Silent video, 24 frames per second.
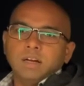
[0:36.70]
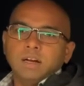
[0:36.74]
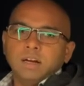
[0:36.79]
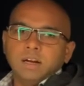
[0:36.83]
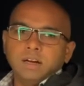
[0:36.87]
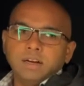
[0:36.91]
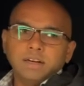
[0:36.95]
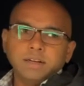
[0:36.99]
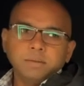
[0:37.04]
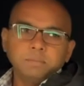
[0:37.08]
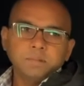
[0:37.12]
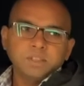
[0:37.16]

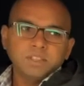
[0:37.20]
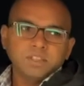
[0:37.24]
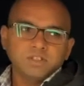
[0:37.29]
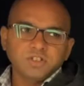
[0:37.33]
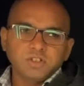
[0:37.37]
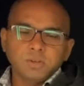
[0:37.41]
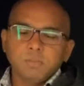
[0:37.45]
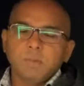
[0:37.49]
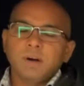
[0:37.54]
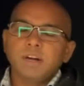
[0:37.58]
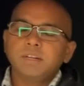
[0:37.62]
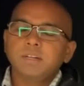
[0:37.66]
Let me just
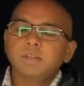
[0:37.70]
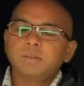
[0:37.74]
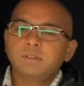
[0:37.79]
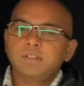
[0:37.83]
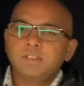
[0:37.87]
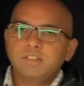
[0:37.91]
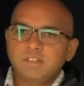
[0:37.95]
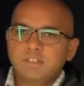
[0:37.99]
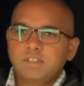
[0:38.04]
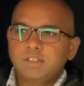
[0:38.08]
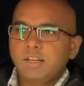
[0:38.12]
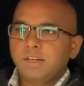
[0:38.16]
remind you the
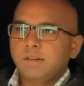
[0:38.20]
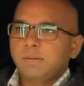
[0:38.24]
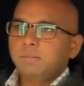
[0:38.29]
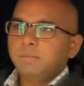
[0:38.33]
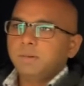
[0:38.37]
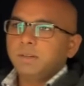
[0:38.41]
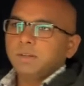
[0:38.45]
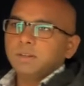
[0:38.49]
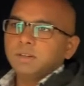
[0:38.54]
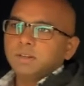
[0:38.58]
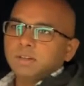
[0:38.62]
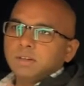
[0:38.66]

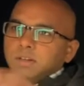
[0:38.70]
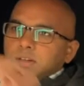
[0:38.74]
statement.